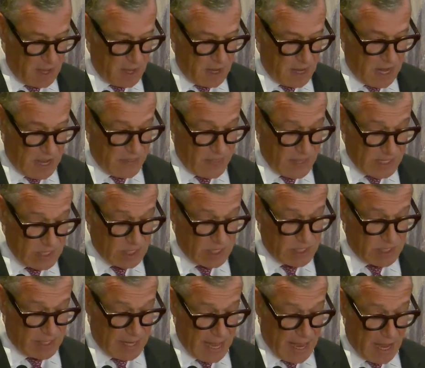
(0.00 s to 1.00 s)
And this
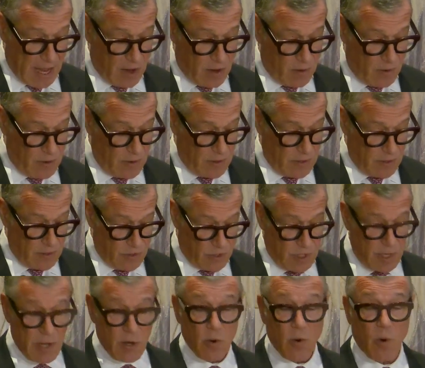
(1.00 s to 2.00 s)
is now
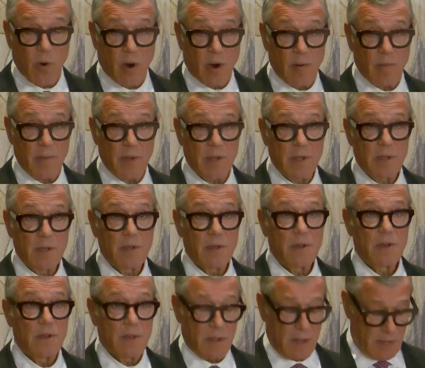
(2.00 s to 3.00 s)
the norm.
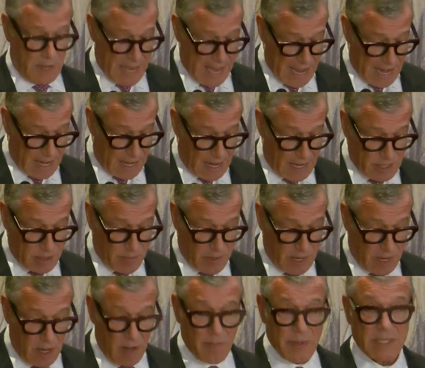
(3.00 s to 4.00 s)
Hate has
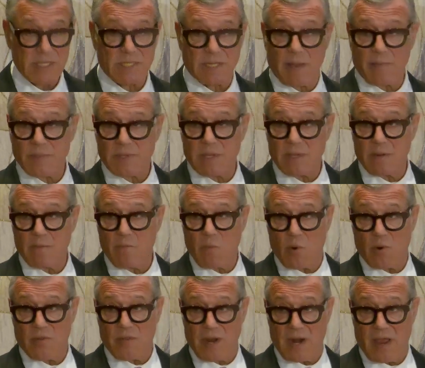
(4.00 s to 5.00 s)
become accepted
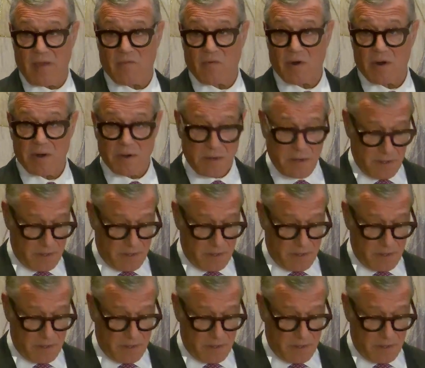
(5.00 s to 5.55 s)
more than ever.